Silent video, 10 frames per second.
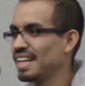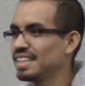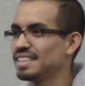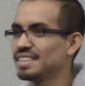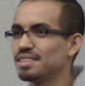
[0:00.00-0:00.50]

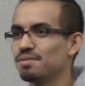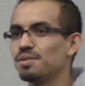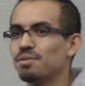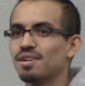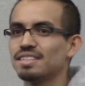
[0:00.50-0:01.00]
Just a few
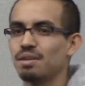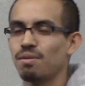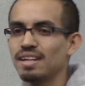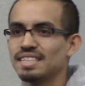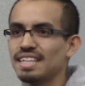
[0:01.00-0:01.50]
words I
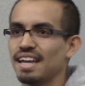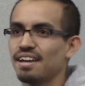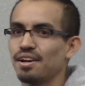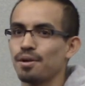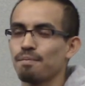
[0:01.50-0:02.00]
want to say.
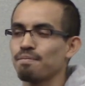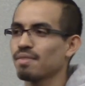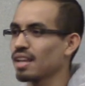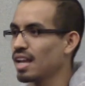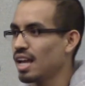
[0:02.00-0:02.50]

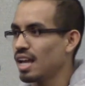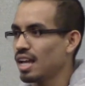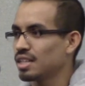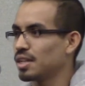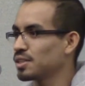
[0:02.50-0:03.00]

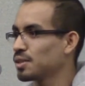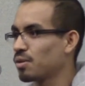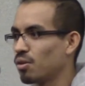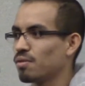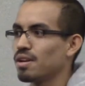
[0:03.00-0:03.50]
Dr.
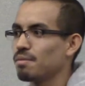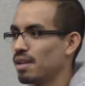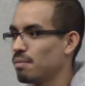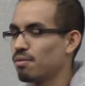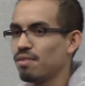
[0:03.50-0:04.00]
Grover and
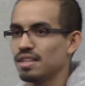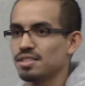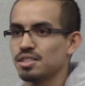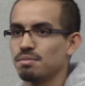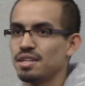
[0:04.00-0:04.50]
many
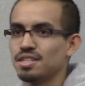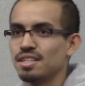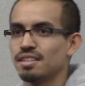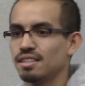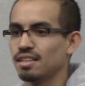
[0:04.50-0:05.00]
professors
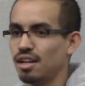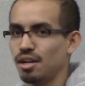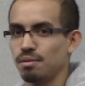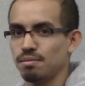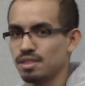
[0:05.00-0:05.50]
mentioned
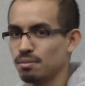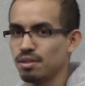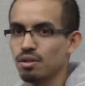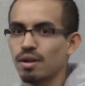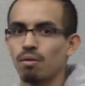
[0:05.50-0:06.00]
some of the
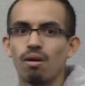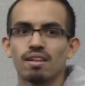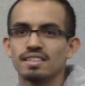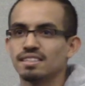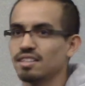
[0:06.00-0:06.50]
great
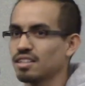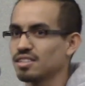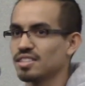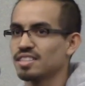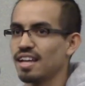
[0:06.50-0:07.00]
qualities that Dr.
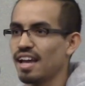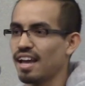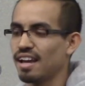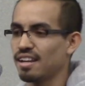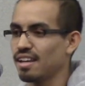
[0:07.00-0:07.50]
Garcia
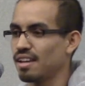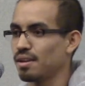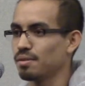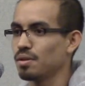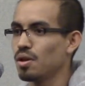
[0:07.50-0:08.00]
had,
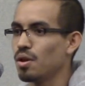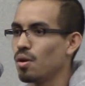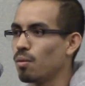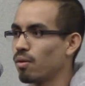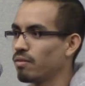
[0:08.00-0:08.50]
and
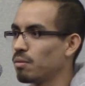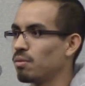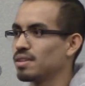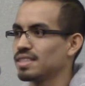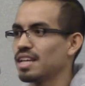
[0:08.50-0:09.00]
one
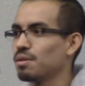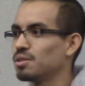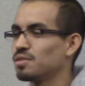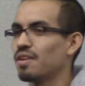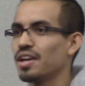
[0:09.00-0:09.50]
was that he
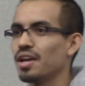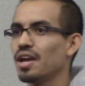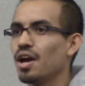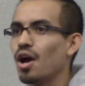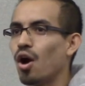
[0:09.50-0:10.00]
was very
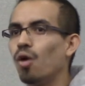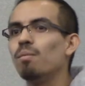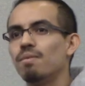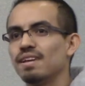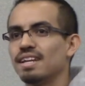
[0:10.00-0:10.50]

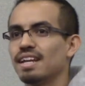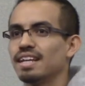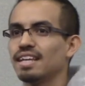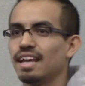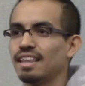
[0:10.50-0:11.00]
open, and
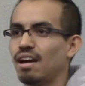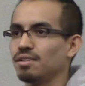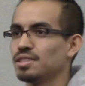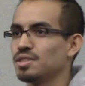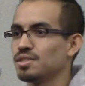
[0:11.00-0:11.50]
he
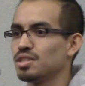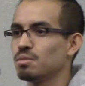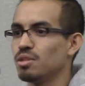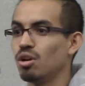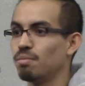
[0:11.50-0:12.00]
allowed students to
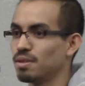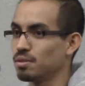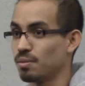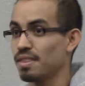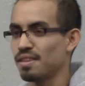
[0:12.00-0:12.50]
be open
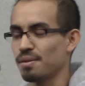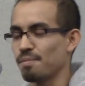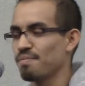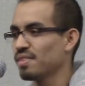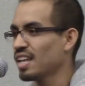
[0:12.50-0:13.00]
with him.